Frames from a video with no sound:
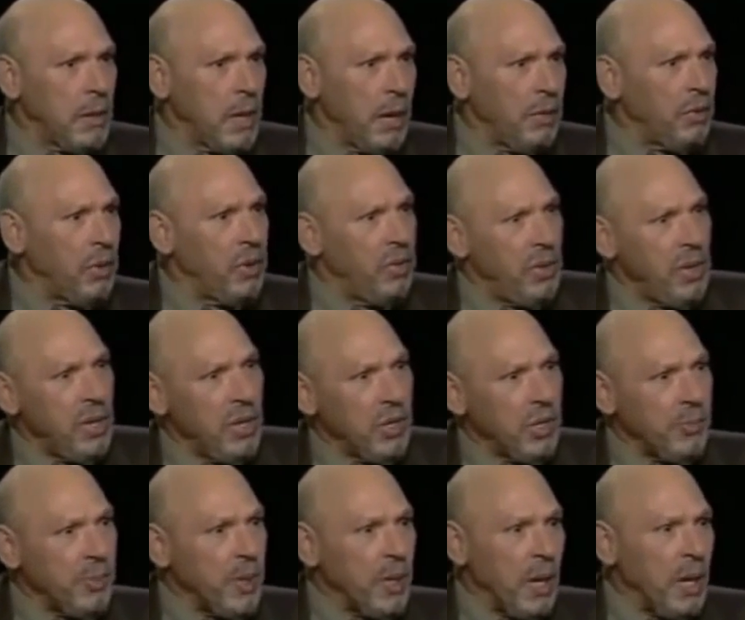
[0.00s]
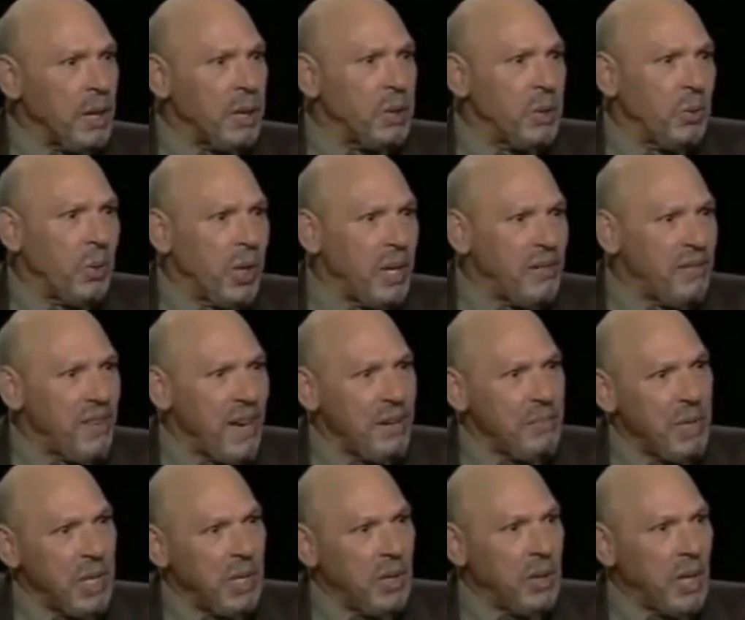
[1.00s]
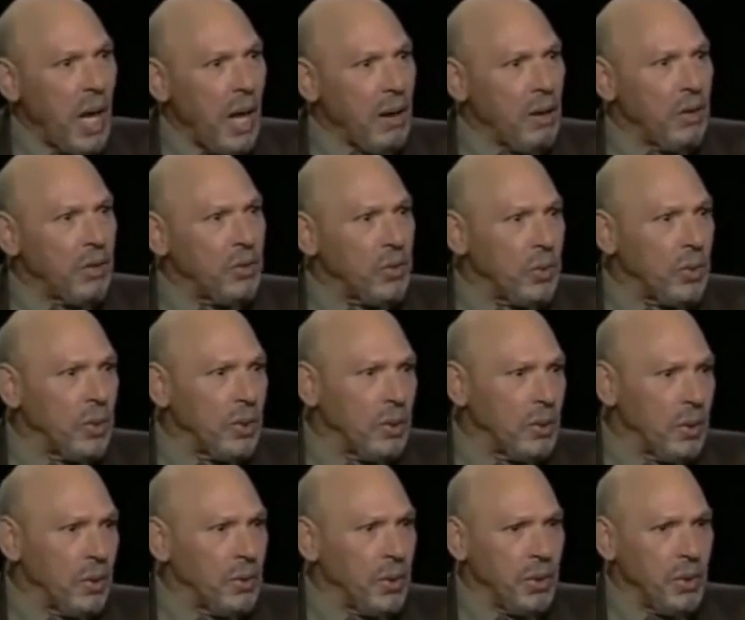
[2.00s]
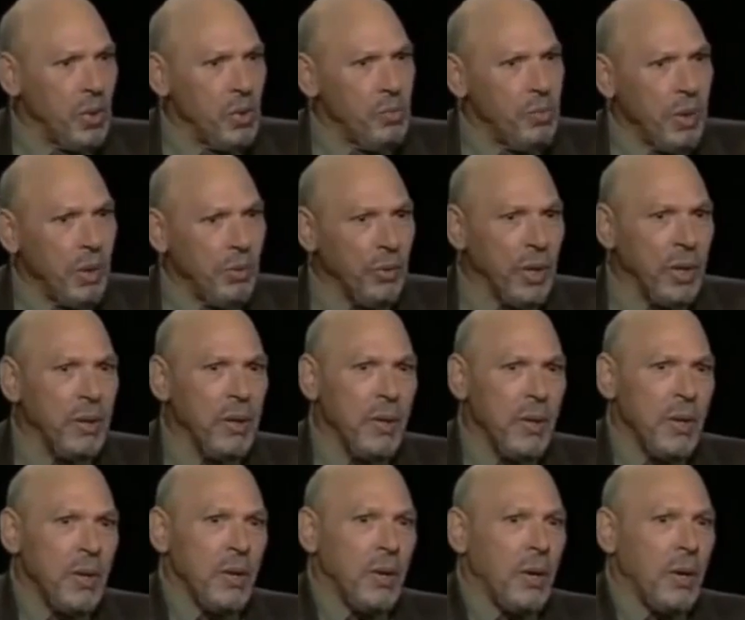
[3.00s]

Guthrie Theater spent $125 million on a new building.